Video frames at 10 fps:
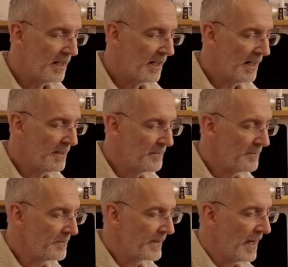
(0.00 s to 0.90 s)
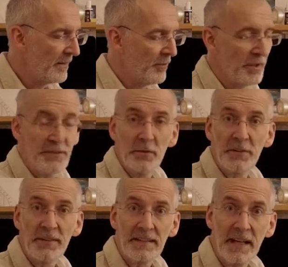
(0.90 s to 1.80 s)
I first
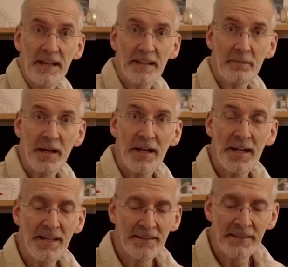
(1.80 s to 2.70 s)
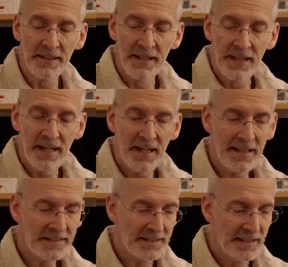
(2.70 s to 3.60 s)
used the slider by hand,
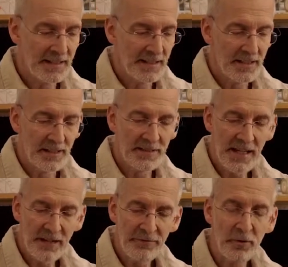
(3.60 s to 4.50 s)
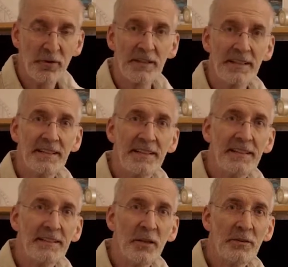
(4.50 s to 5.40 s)
and therefore that it
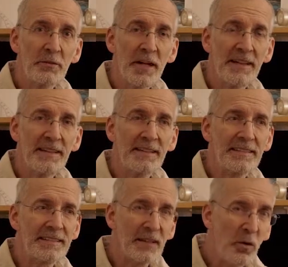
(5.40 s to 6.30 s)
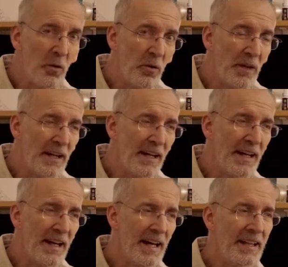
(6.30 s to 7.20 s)
is not running so
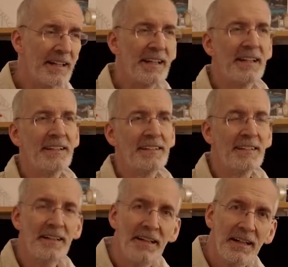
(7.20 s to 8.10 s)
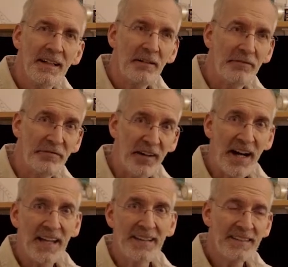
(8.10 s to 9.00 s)
elegant,
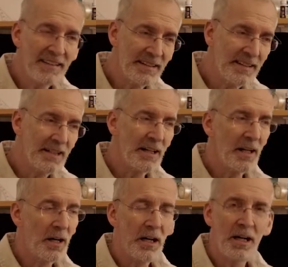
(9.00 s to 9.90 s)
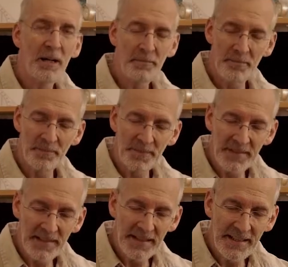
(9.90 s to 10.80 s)
fine.
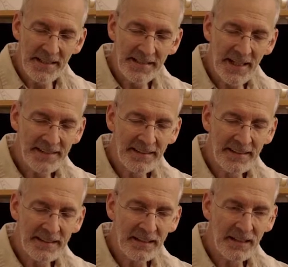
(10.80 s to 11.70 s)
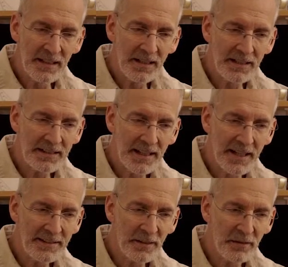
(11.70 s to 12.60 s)
It has a little
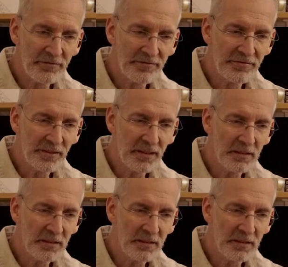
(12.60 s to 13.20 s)
kind of